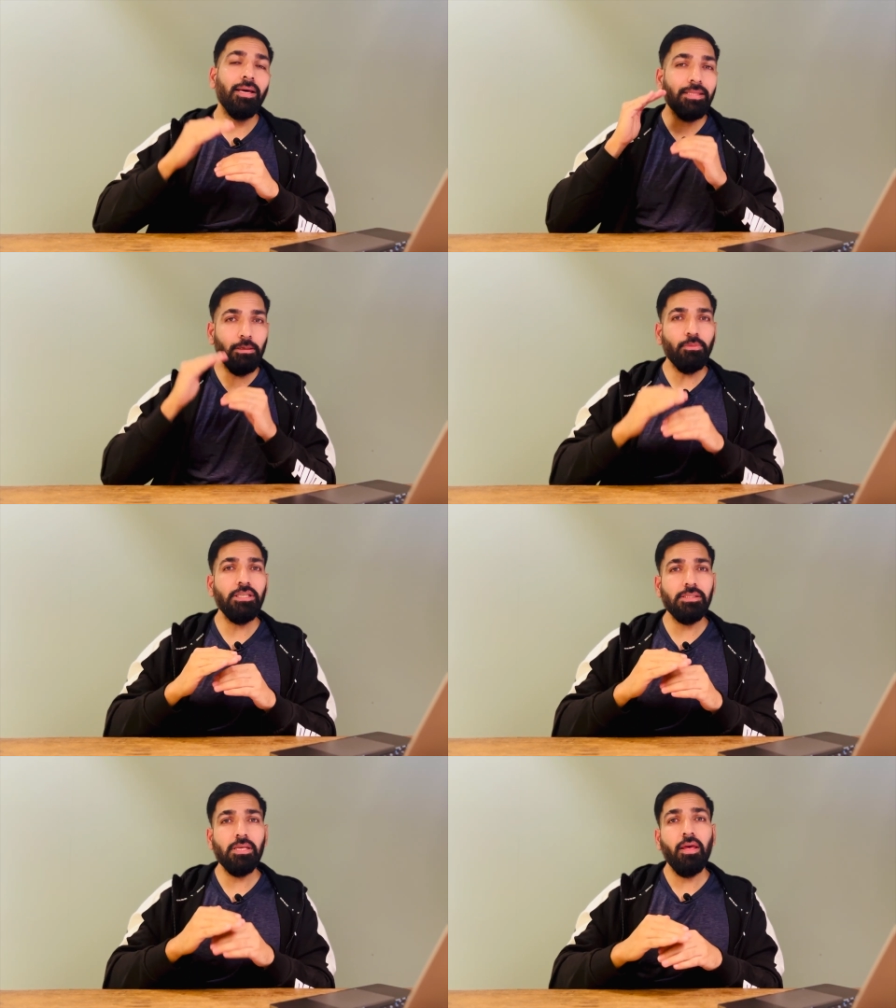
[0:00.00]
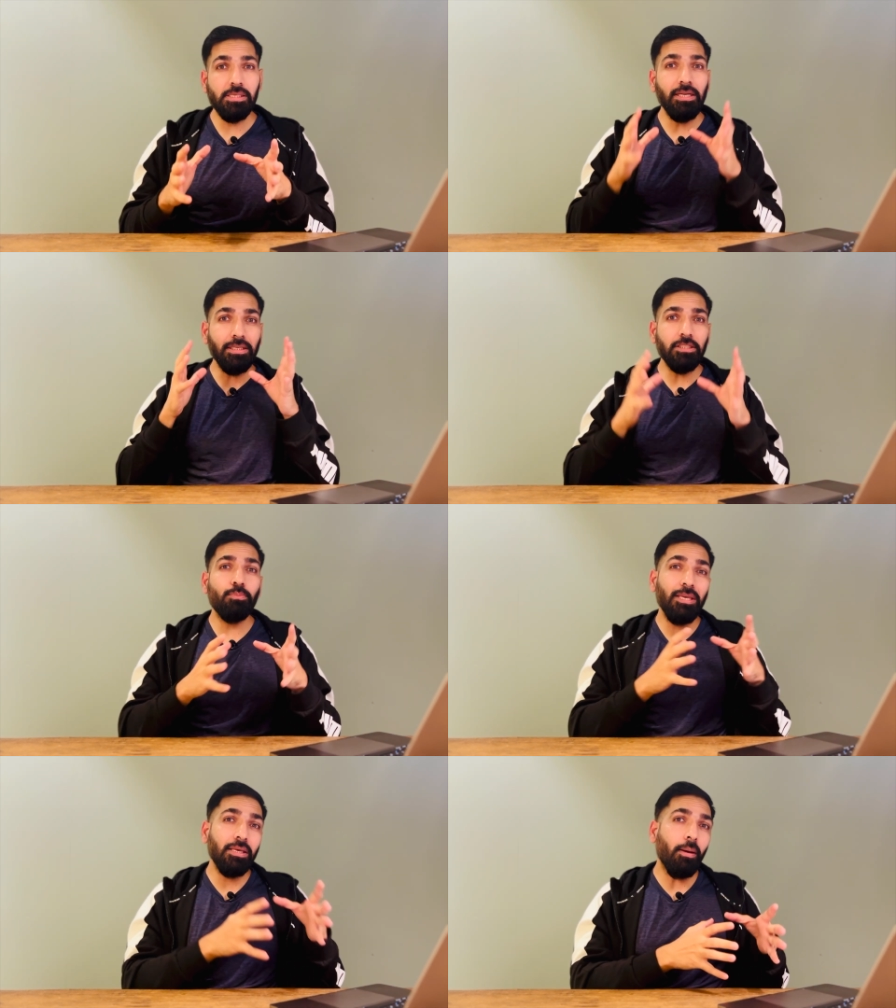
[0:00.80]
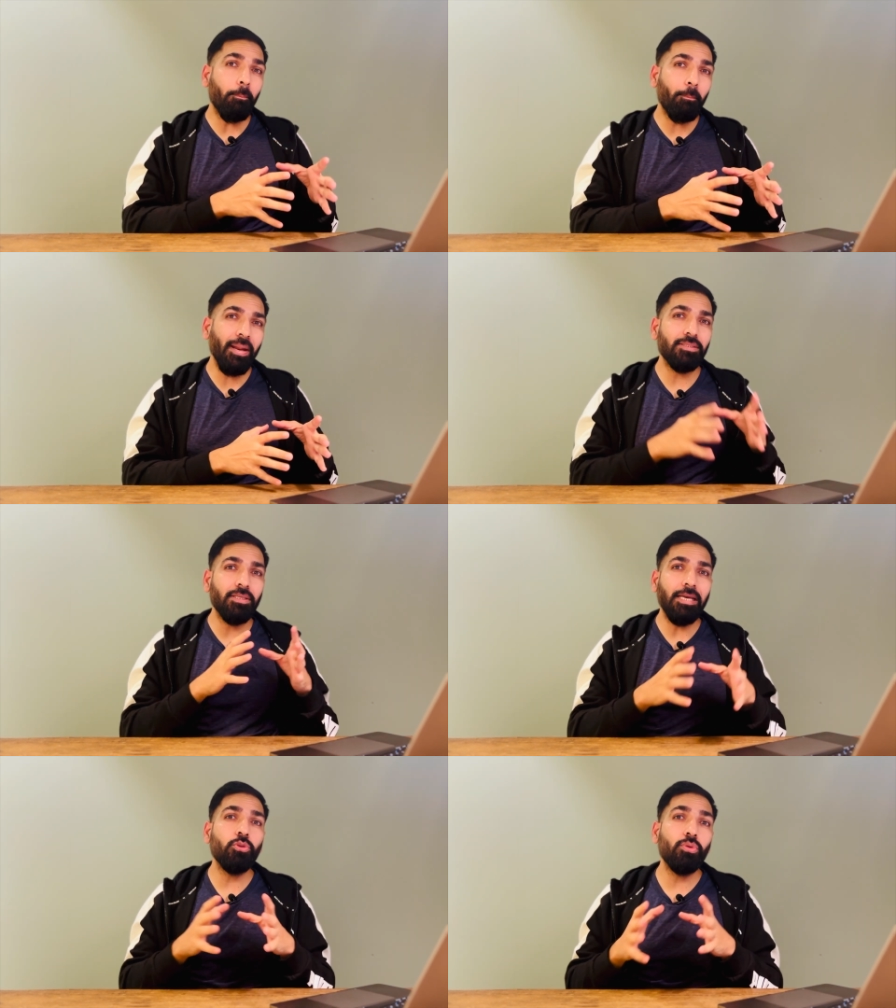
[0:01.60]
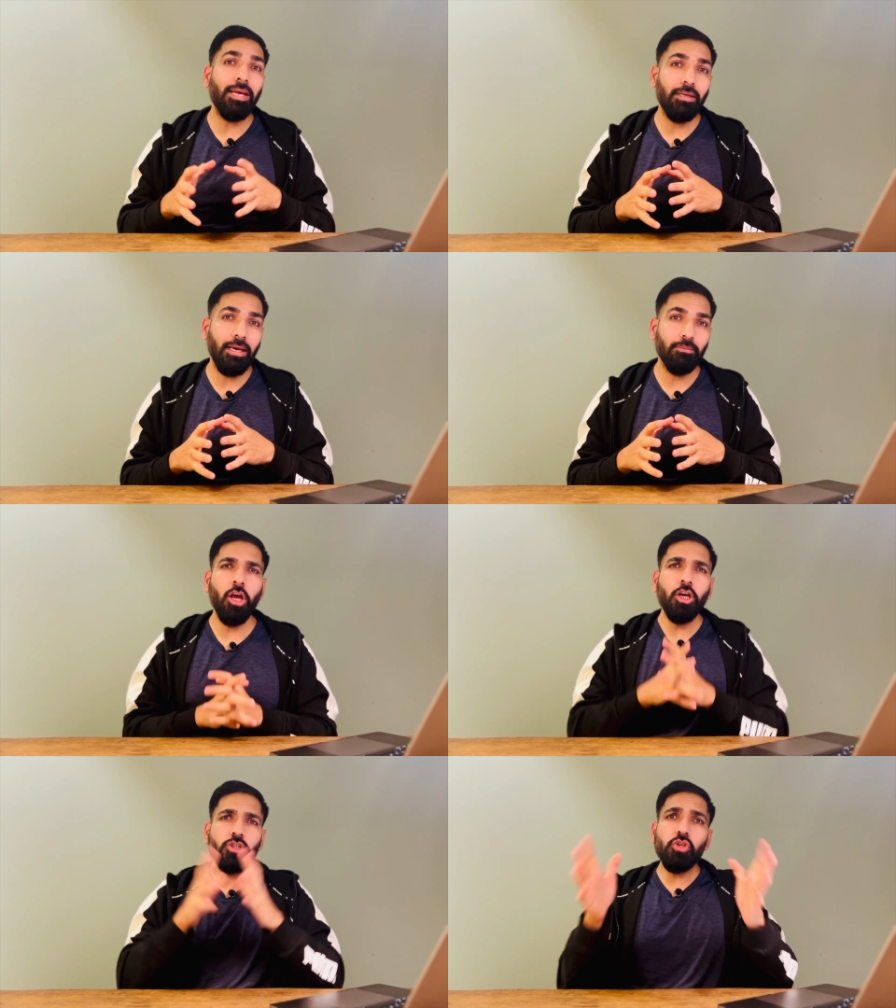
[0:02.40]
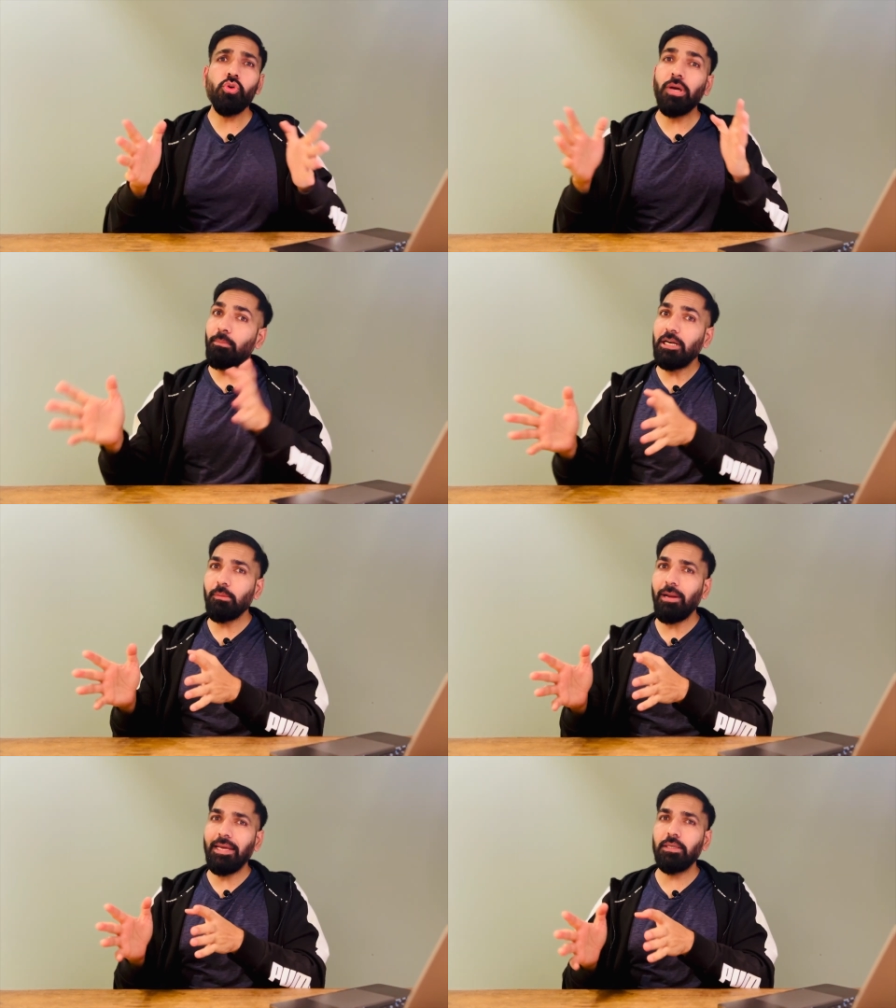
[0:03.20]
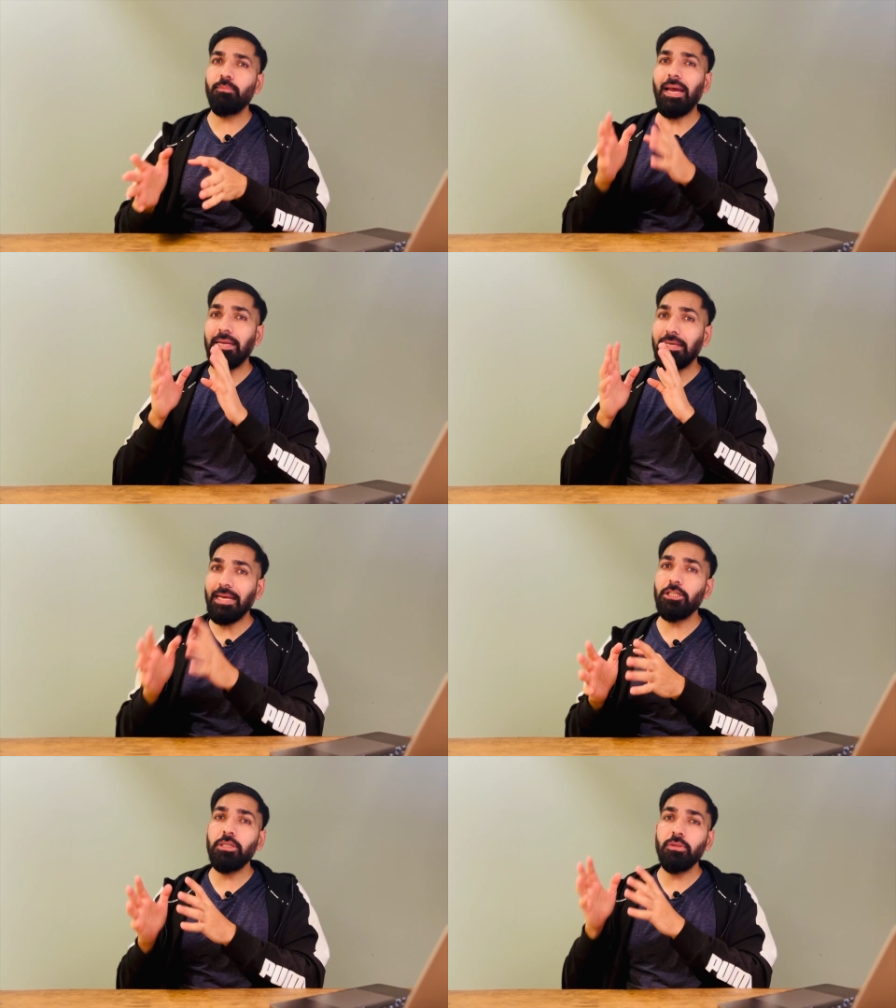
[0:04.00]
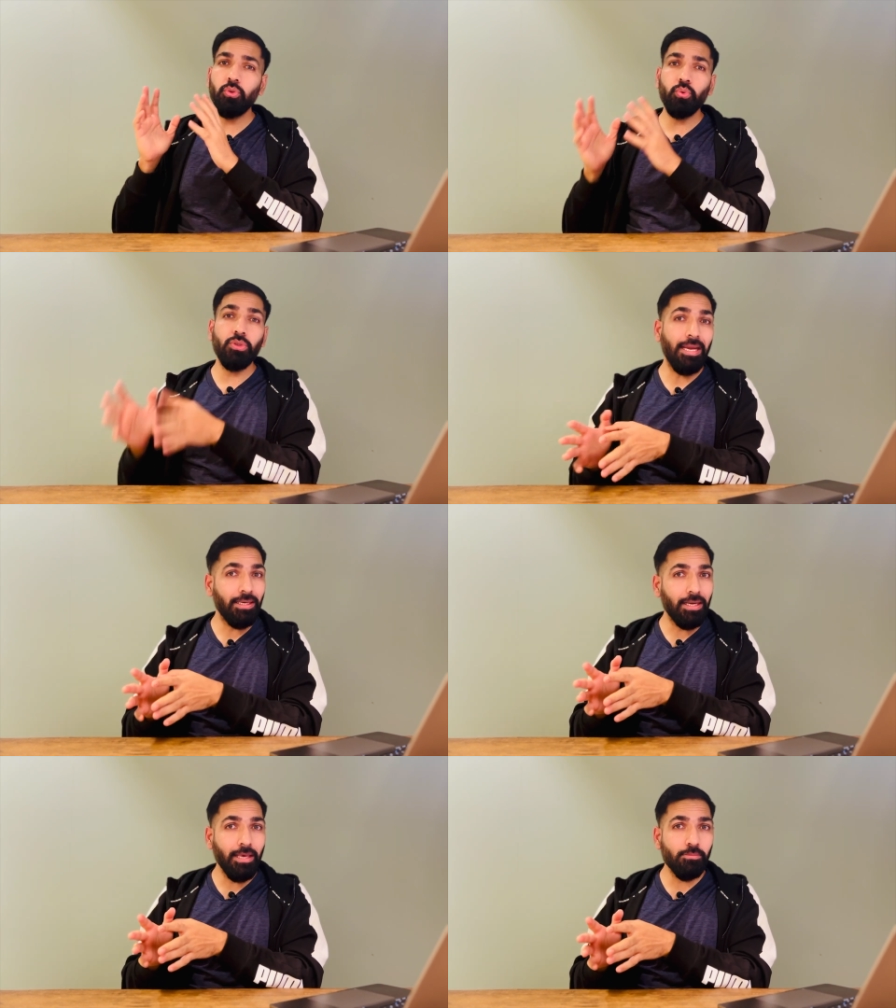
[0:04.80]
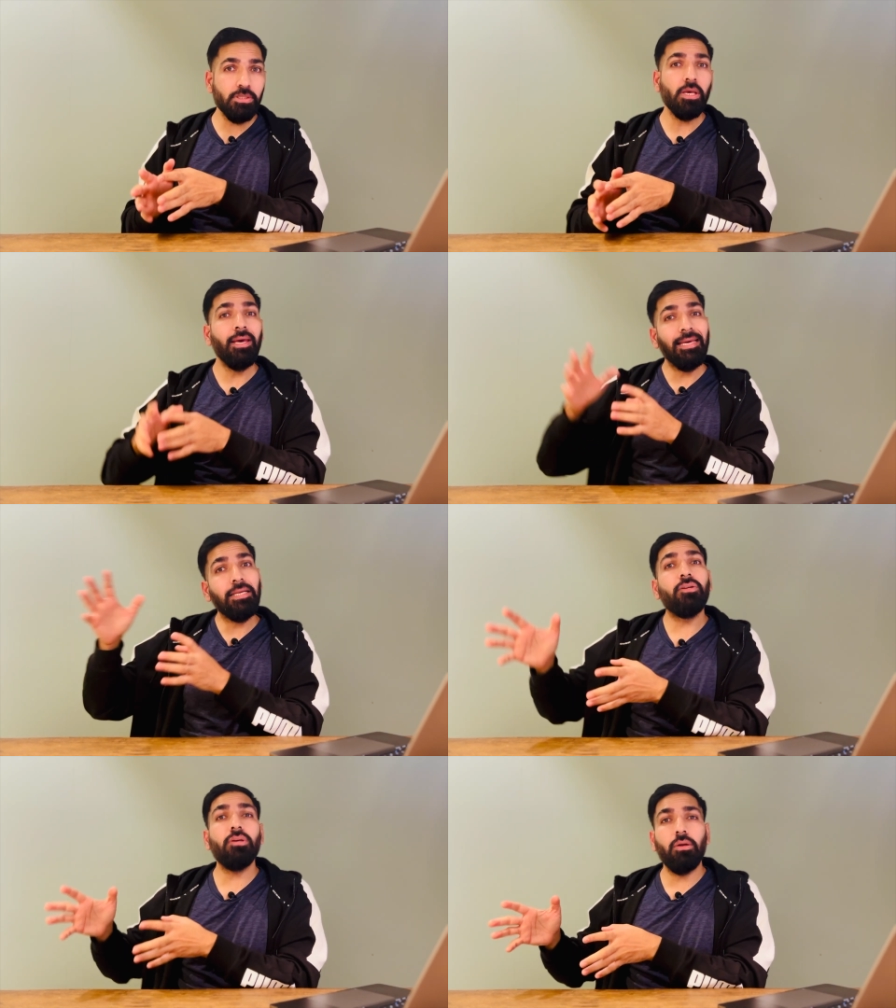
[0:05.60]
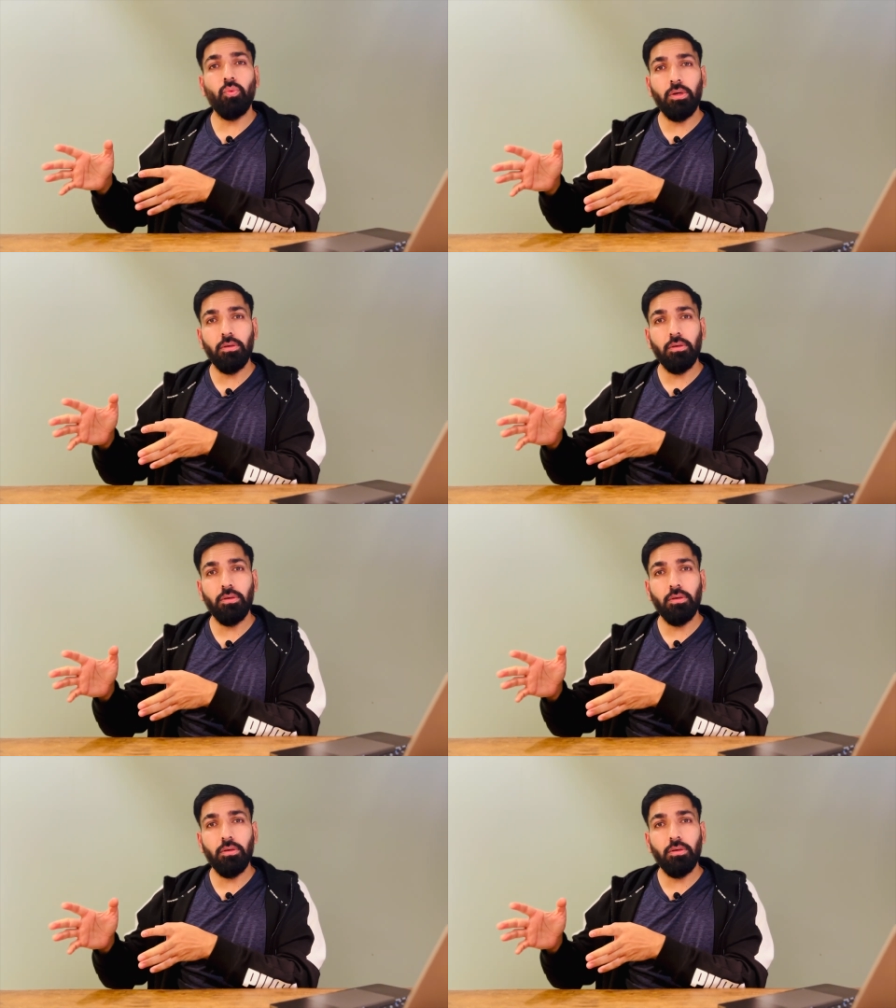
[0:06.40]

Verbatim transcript: That means it is being compressed 9 to 10 times. So you can multiply it by 9 to 10 times in real world.